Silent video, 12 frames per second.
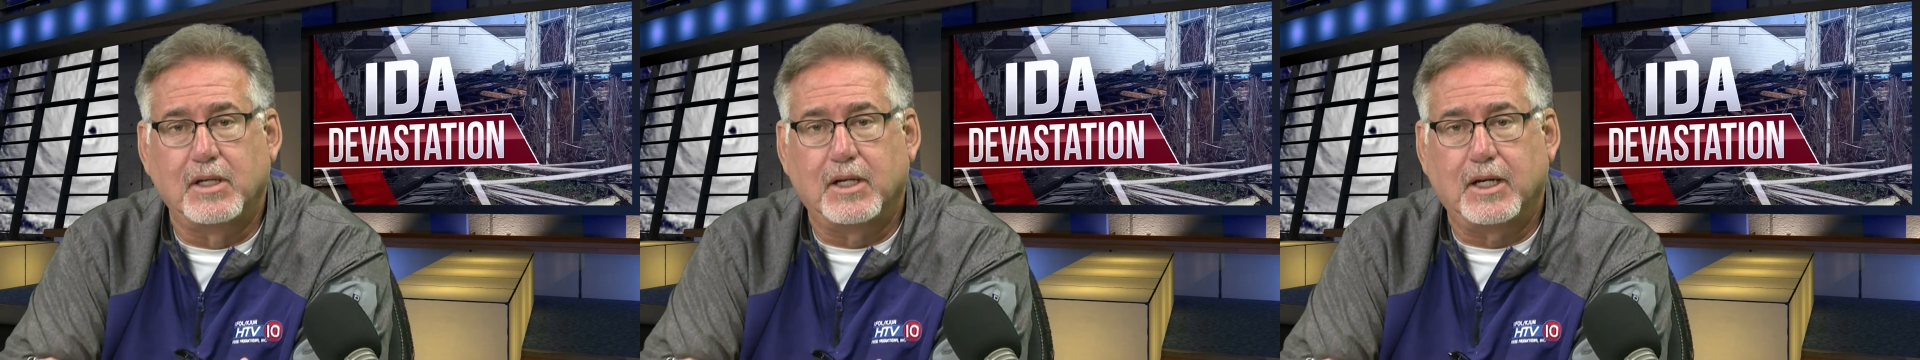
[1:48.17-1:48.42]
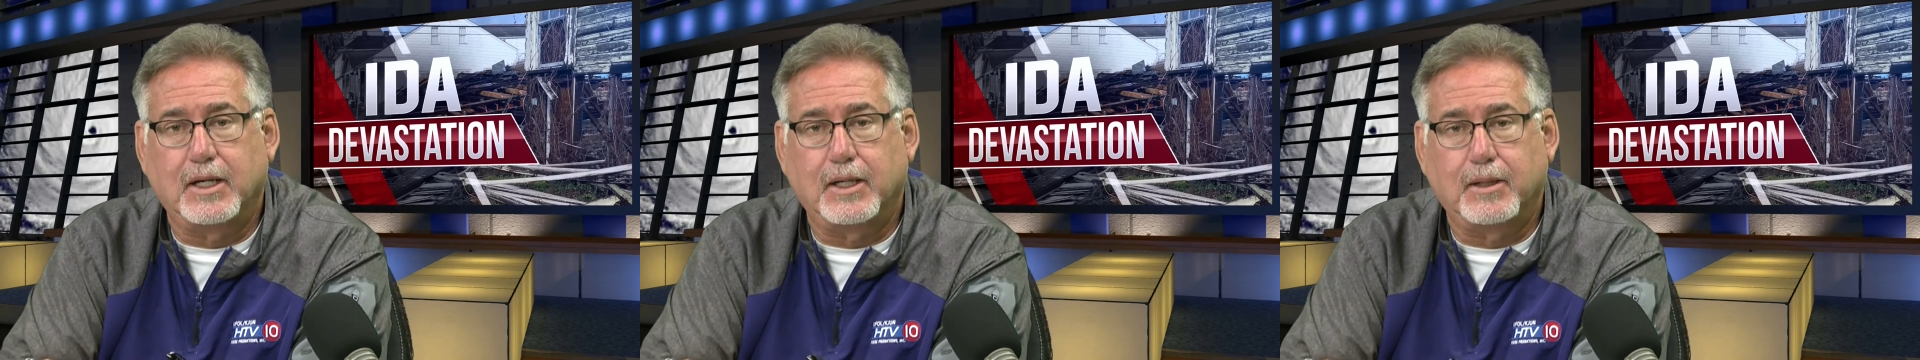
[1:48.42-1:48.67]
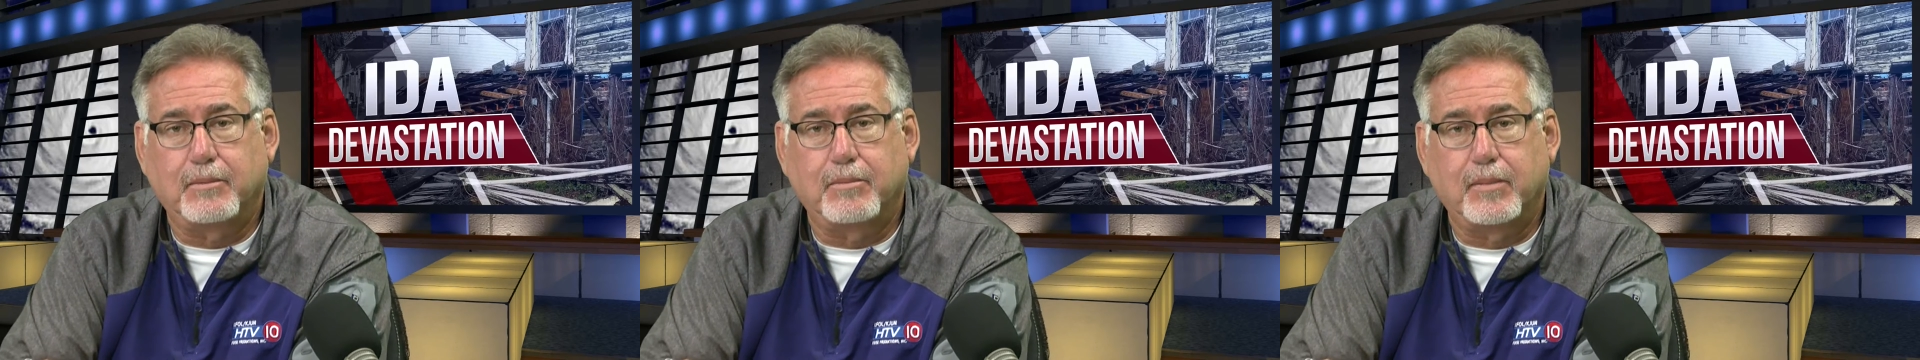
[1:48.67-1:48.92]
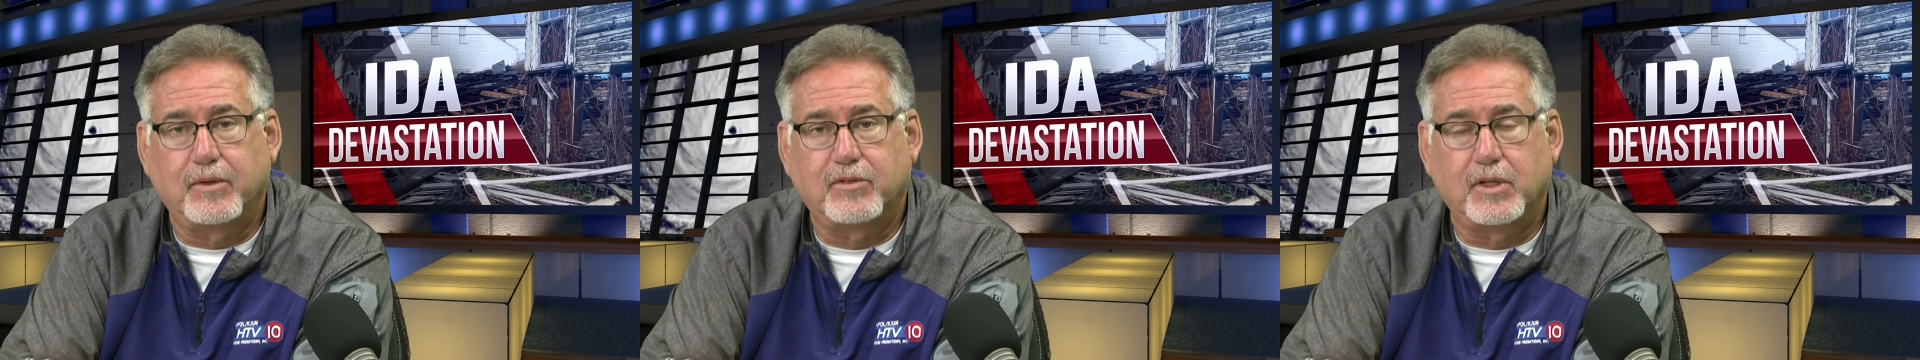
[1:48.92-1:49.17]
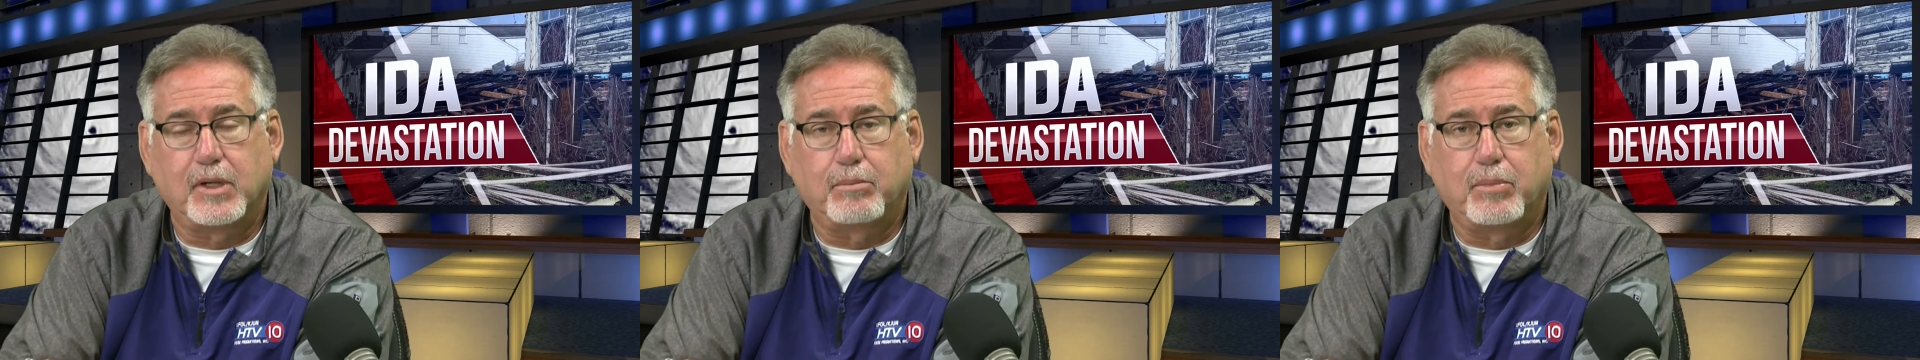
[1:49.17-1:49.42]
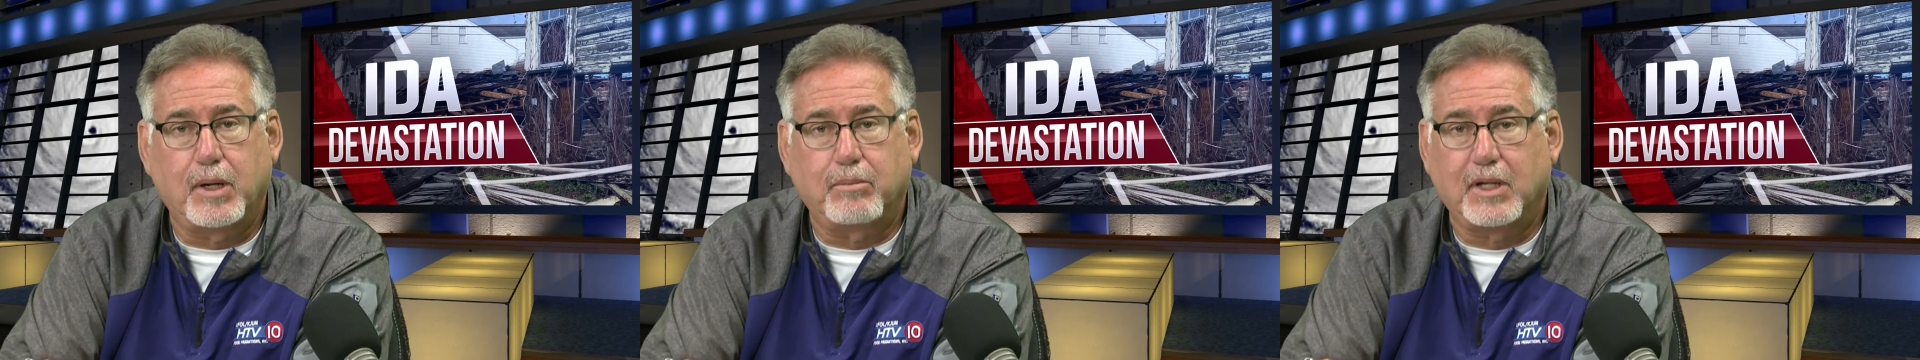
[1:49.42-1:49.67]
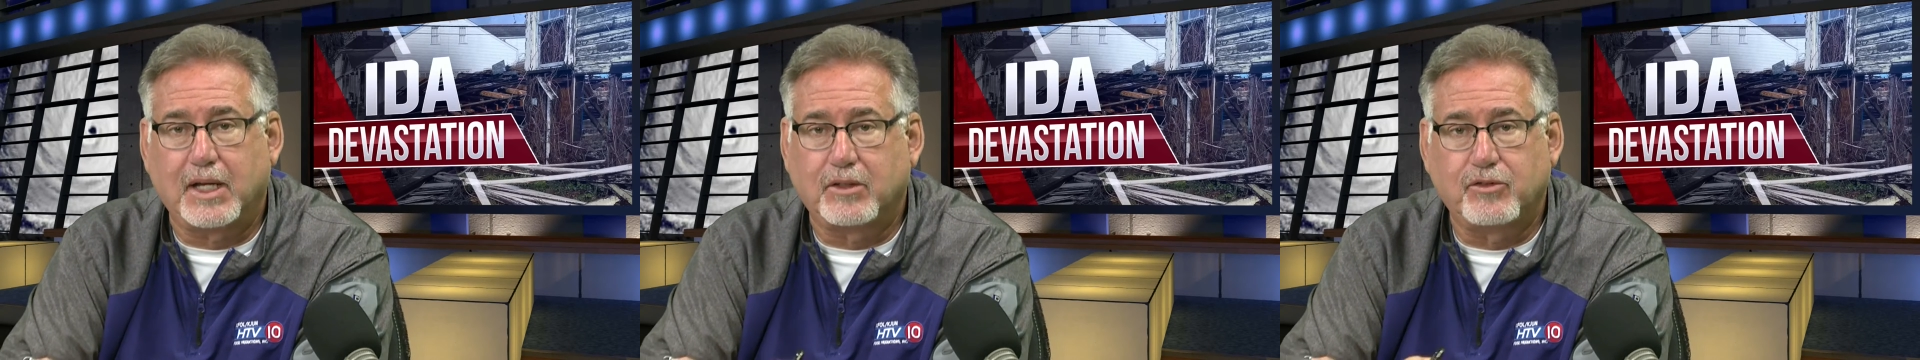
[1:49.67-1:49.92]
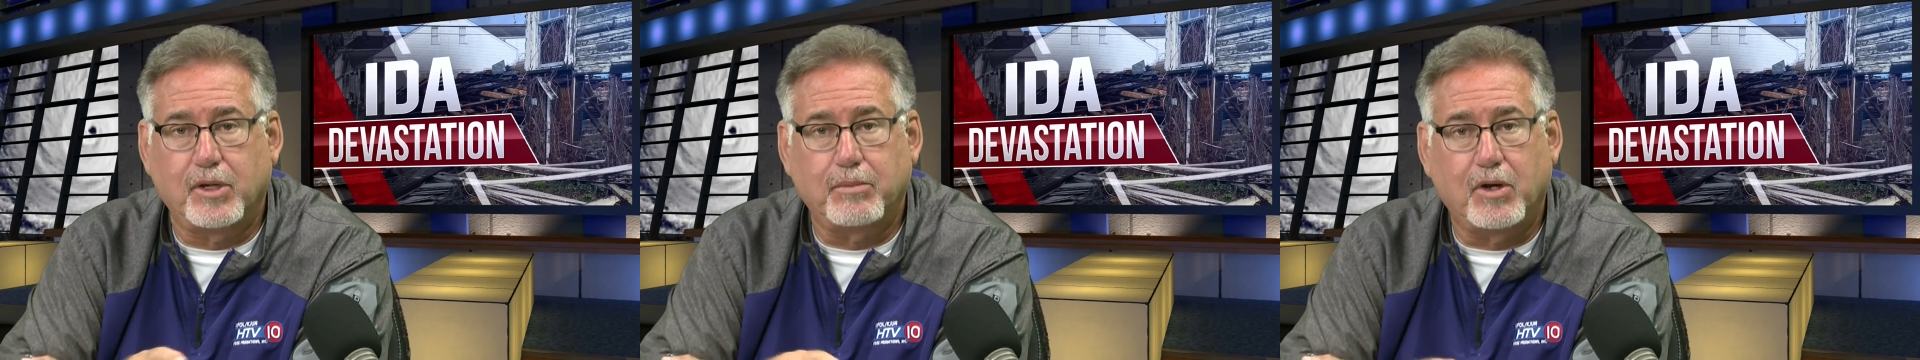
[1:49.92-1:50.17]
uh, it's an abrupt like
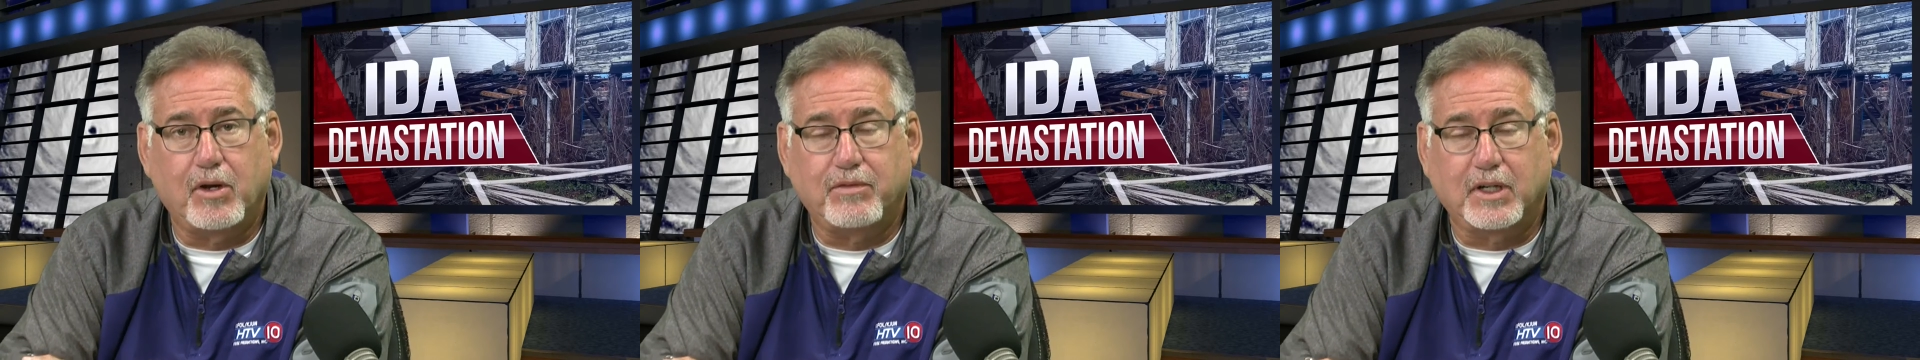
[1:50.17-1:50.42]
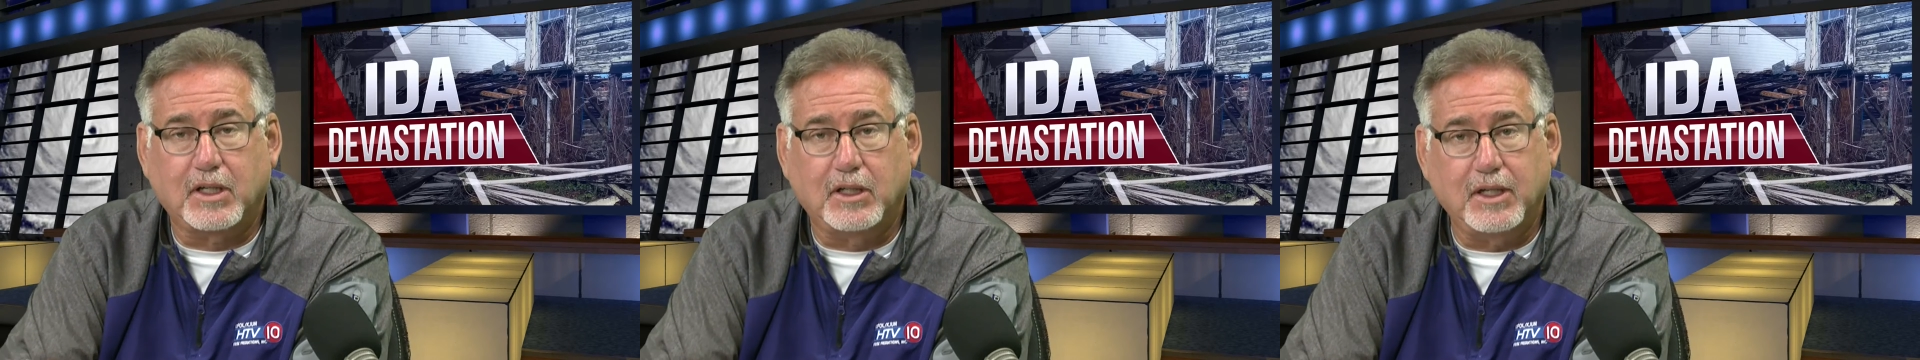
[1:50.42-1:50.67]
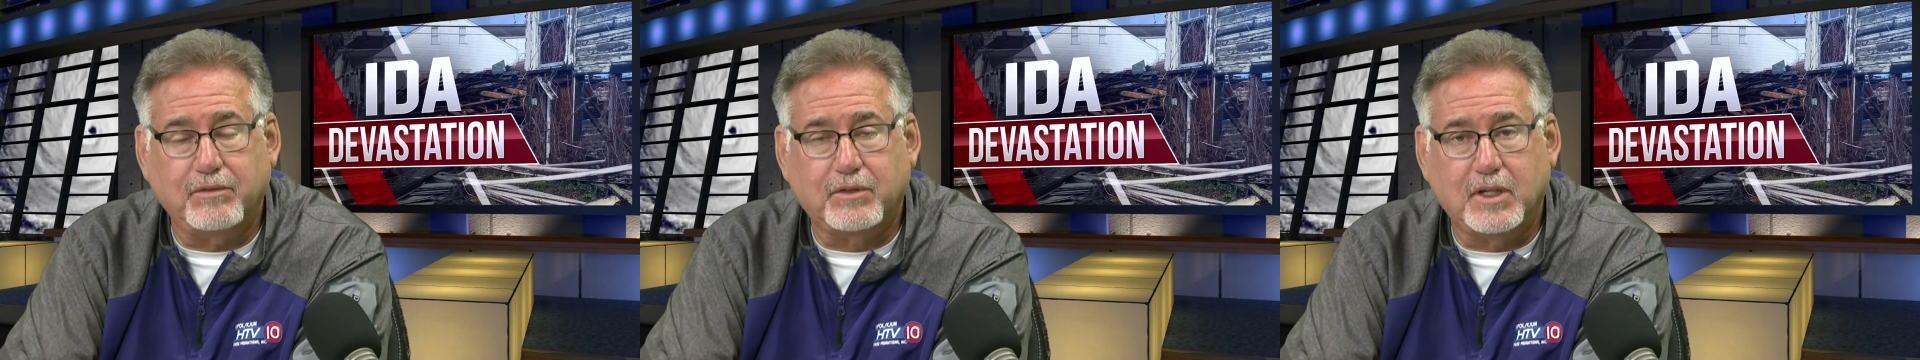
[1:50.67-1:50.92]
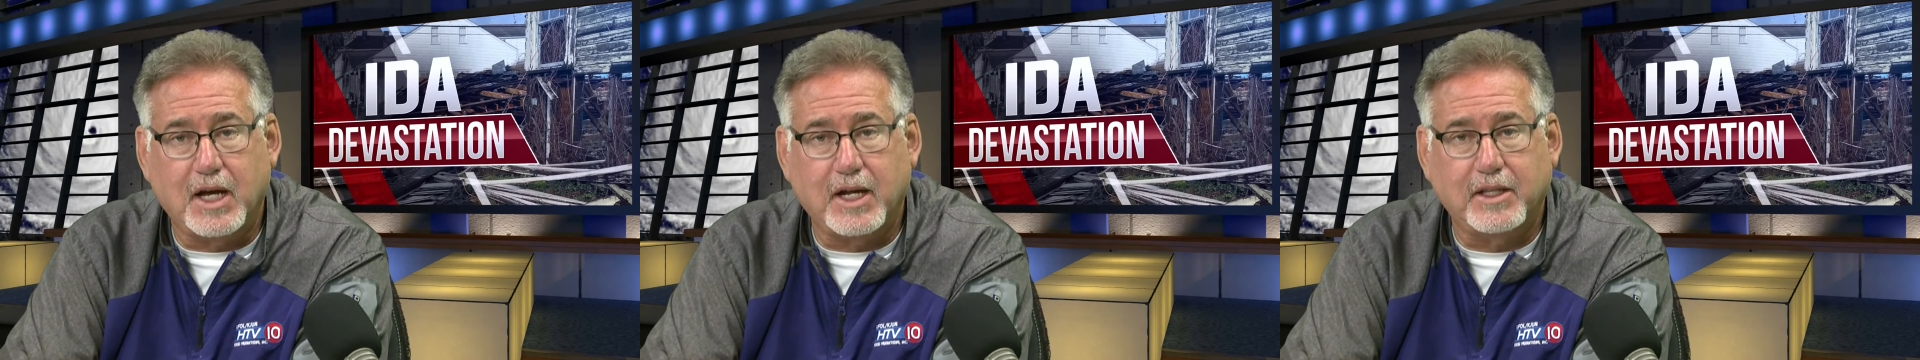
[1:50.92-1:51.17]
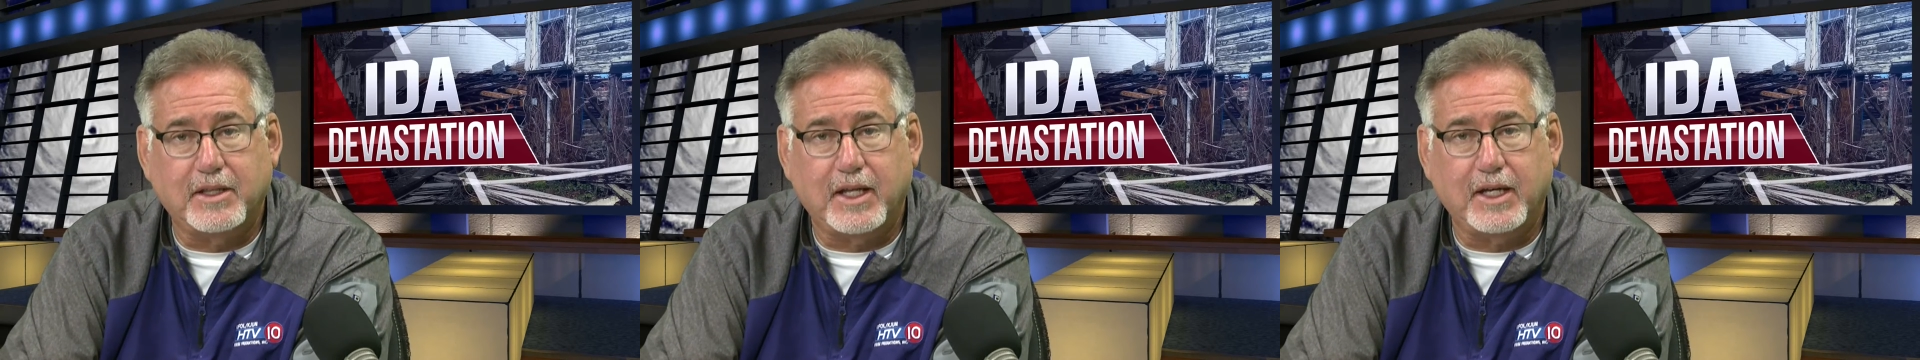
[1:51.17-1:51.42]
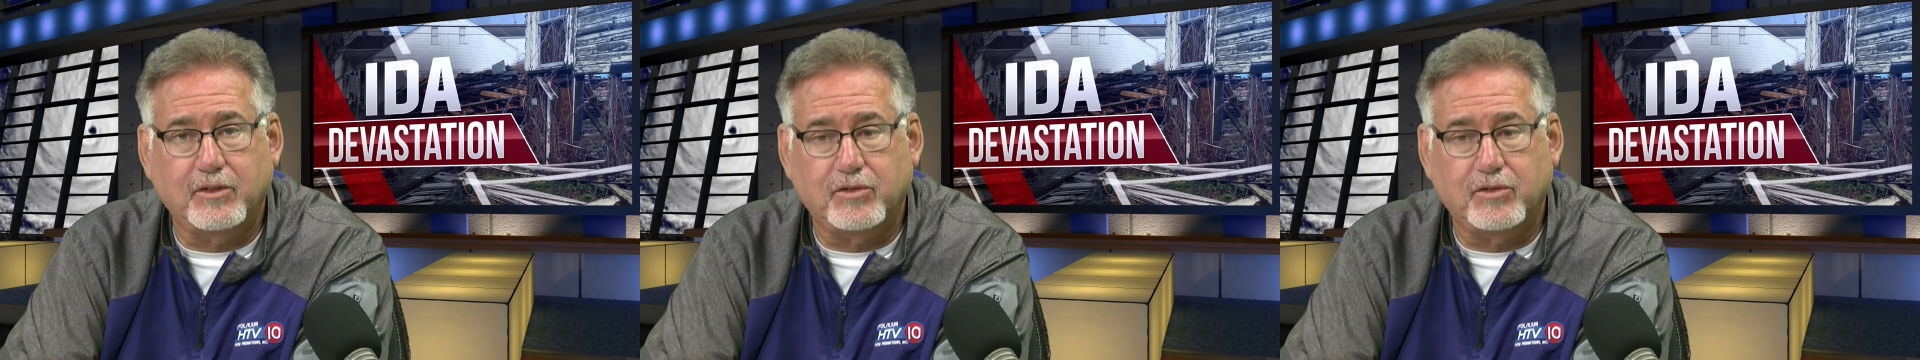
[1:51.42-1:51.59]
jumping off a cliff kind of thing.